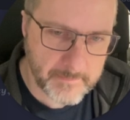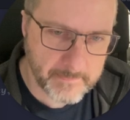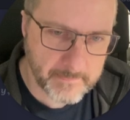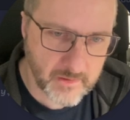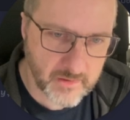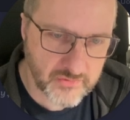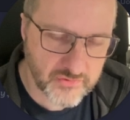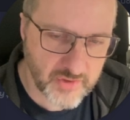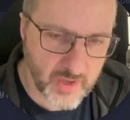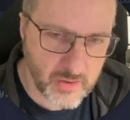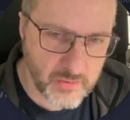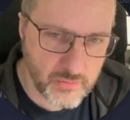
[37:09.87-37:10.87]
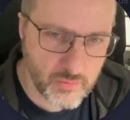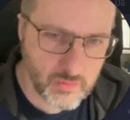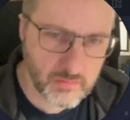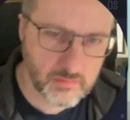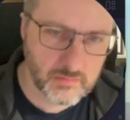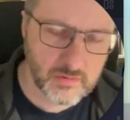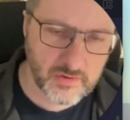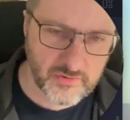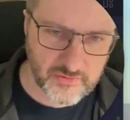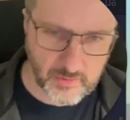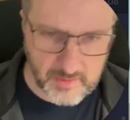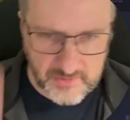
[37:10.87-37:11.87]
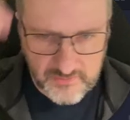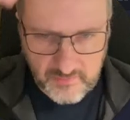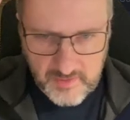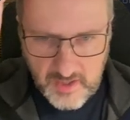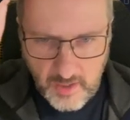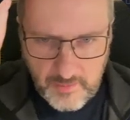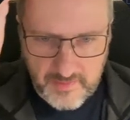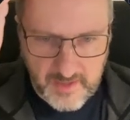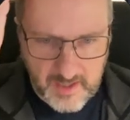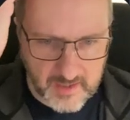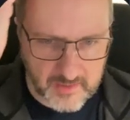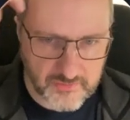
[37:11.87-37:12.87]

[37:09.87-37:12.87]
So let's have a go at that.